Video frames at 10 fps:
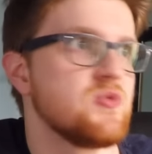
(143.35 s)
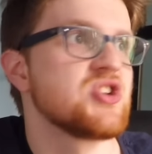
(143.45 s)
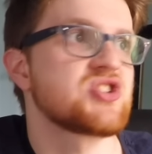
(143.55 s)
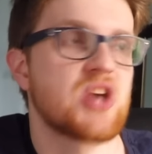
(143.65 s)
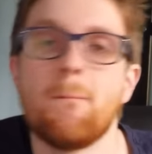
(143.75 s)

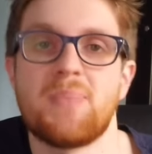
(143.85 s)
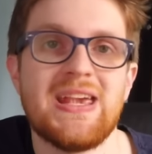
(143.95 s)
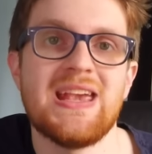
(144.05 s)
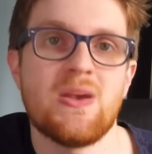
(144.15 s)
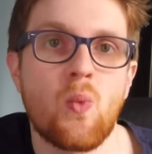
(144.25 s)
just
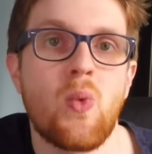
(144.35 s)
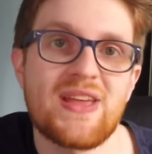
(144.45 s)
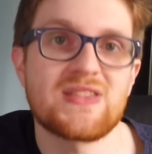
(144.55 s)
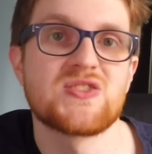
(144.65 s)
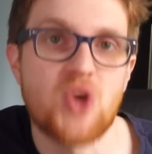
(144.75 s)
compete
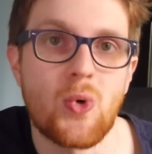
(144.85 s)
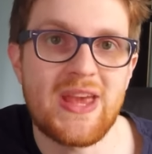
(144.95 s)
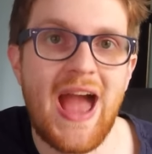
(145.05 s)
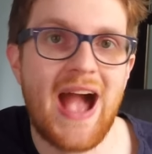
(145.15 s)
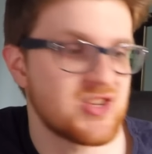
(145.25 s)
with
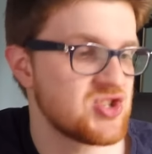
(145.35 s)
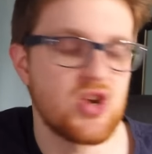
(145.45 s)
Zoodiac's,